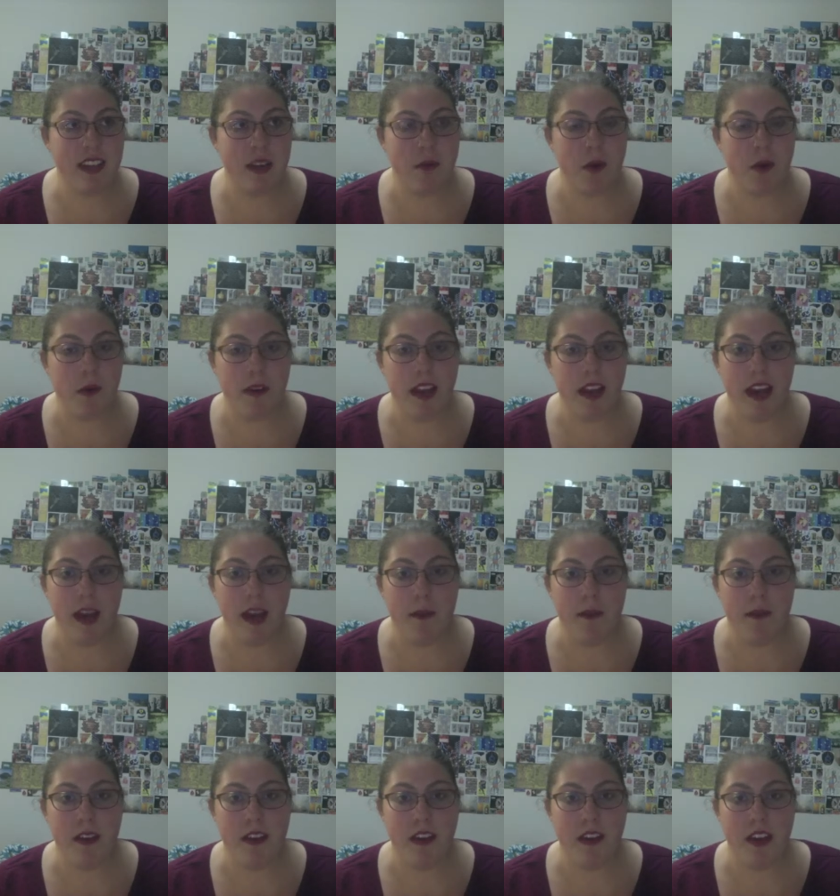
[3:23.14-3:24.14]
what would
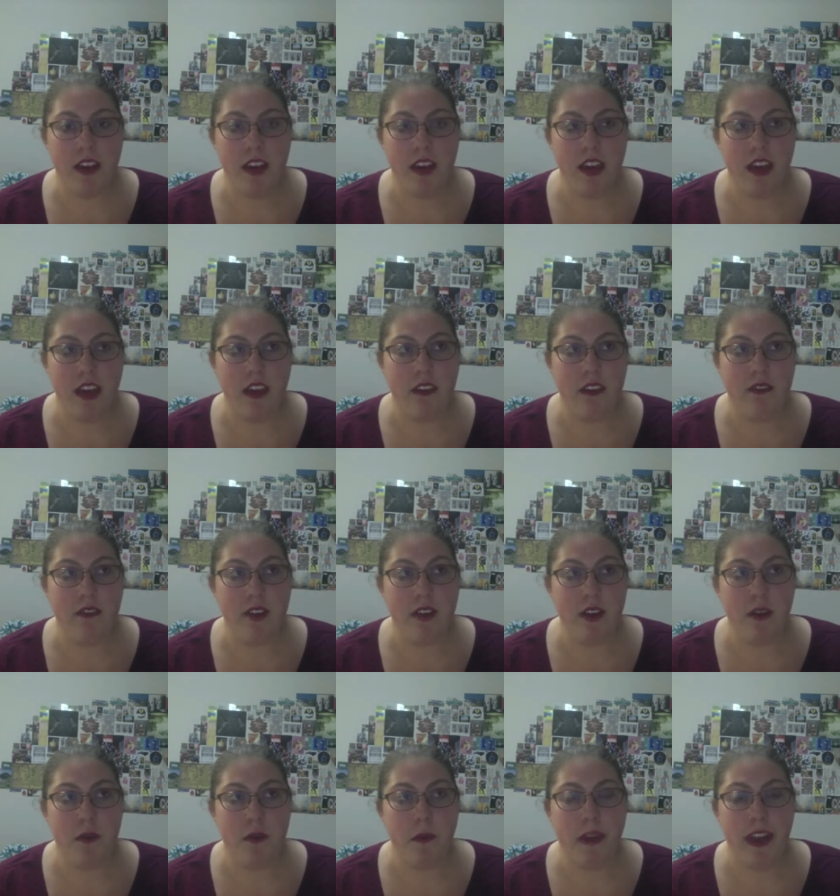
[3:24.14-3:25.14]
happen if we